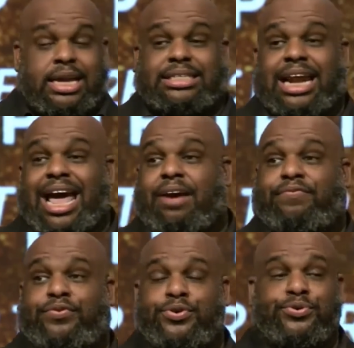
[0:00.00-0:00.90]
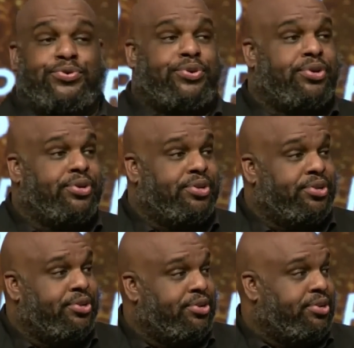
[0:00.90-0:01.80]
He said, I have food
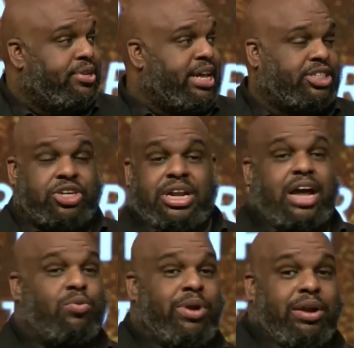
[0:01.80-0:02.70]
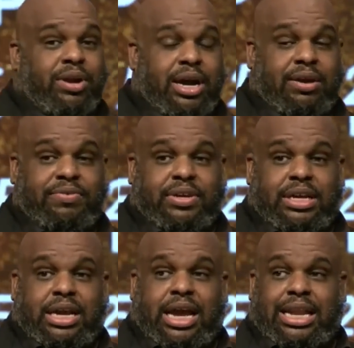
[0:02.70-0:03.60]
that you're not aware of.
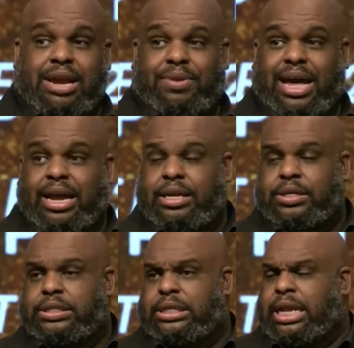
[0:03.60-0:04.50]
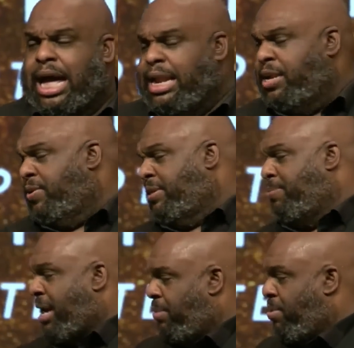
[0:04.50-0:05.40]
And they were like, I didn't know
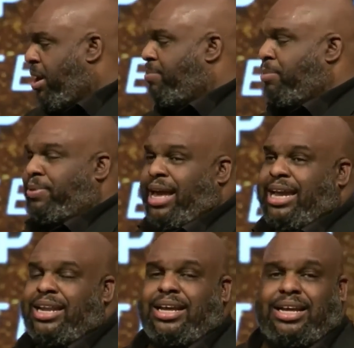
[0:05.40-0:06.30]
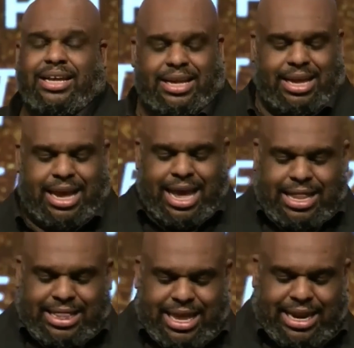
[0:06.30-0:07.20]
somebody brought him a plate.
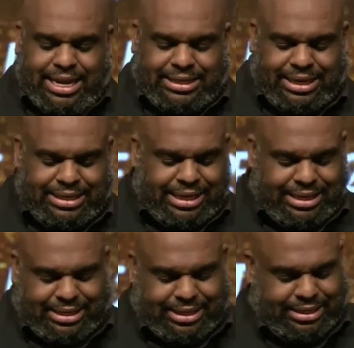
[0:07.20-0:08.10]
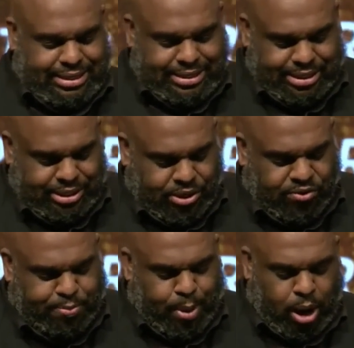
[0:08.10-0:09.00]
And then he says, Listen,
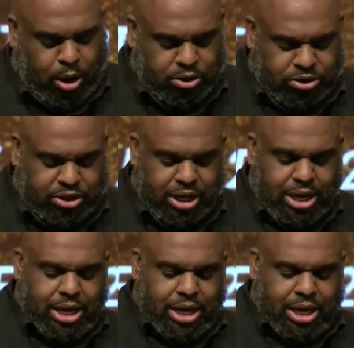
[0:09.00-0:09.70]
goofballs,